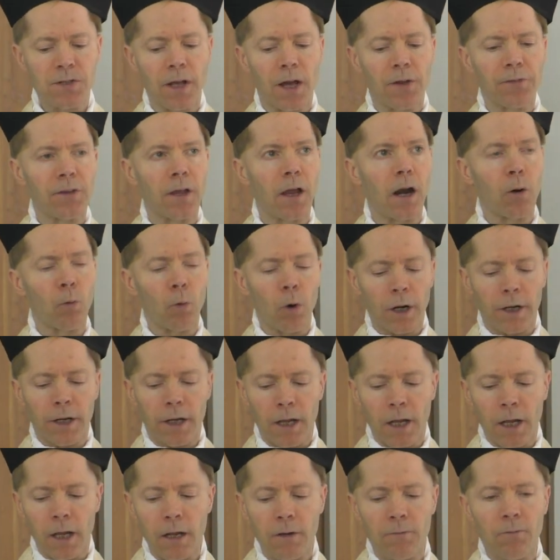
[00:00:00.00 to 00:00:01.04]
yet they are
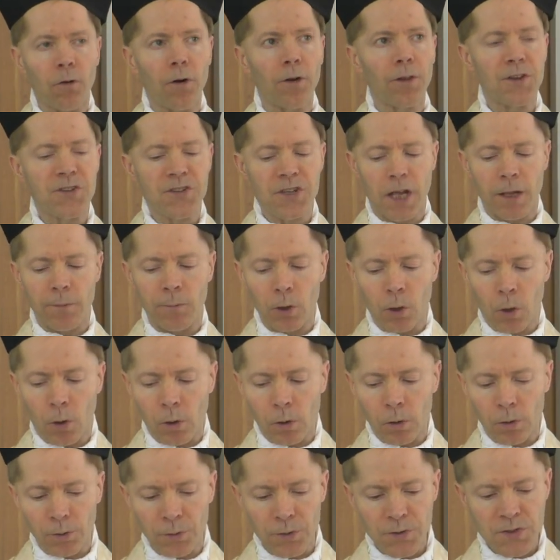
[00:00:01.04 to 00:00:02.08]
working for the same
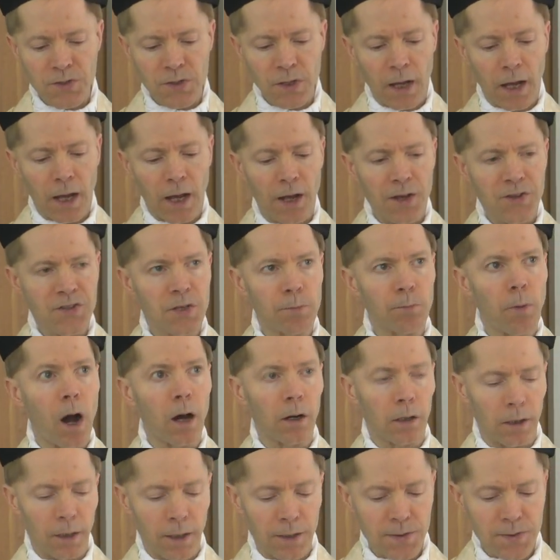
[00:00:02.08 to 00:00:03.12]
goals as the
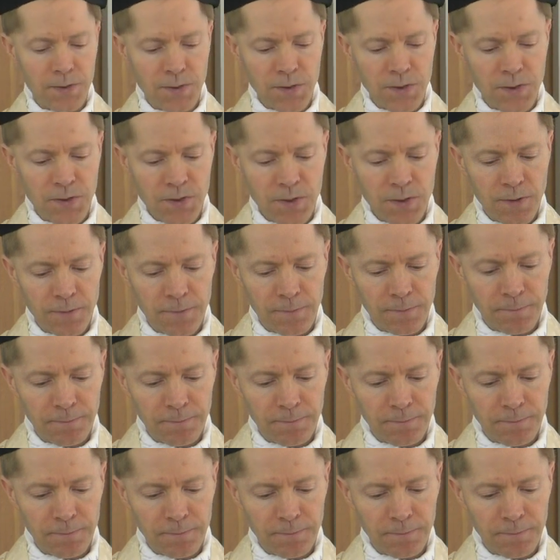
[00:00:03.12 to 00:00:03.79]
modernists.